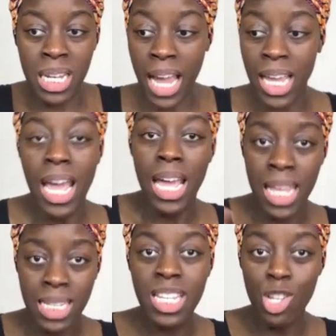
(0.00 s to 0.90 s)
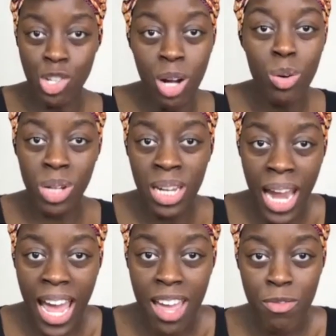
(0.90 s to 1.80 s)
Like, yes, he struggled in
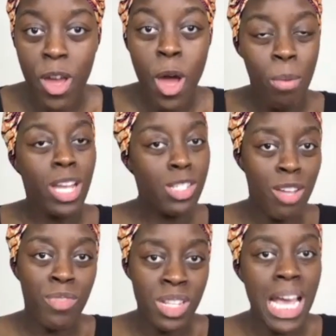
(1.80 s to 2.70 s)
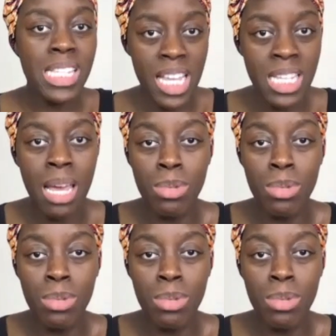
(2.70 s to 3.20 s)
life, but he's doing fantastic.